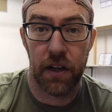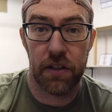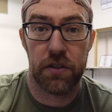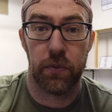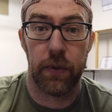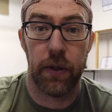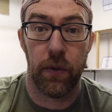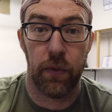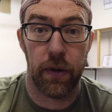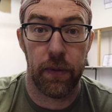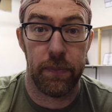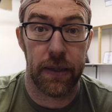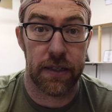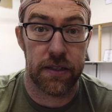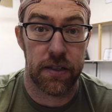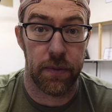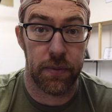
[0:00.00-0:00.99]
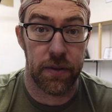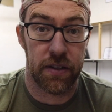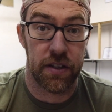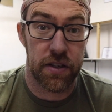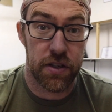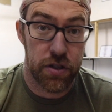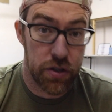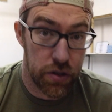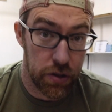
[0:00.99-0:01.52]
So we don't wanna pick something
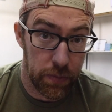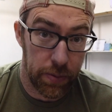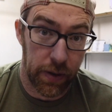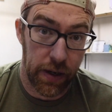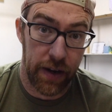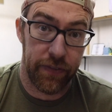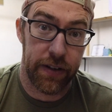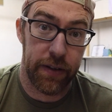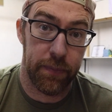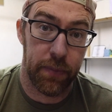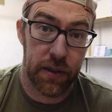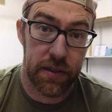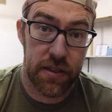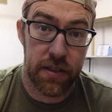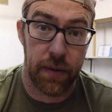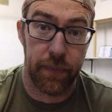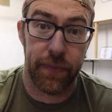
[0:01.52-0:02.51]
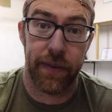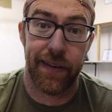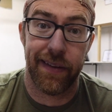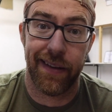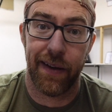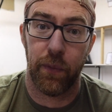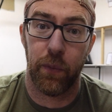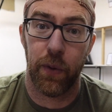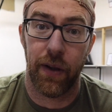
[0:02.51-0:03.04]
that's super heavy, but something
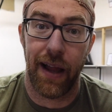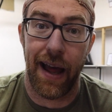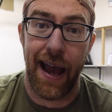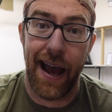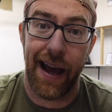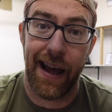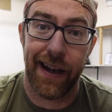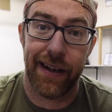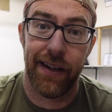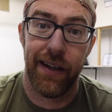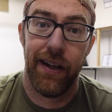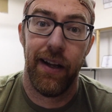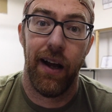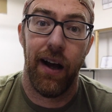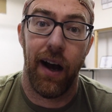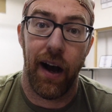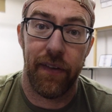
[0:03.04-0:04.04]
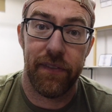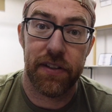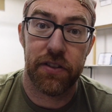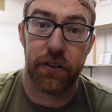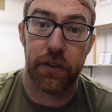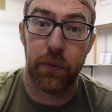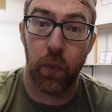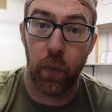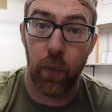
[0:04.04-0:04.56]
that will add,
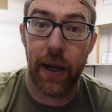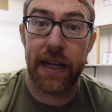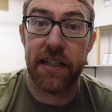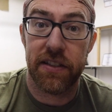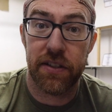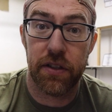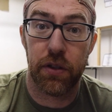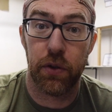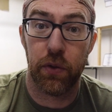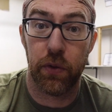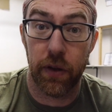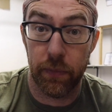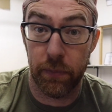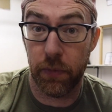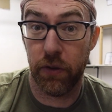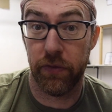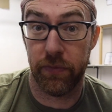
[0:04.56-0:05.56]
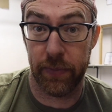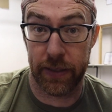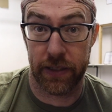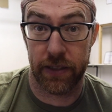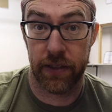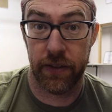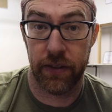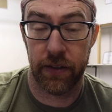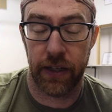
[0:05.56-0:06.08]
obviously, weight to the
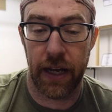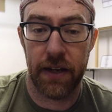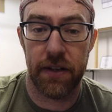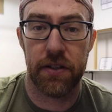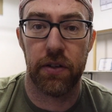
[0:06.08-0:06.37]
movement, okay?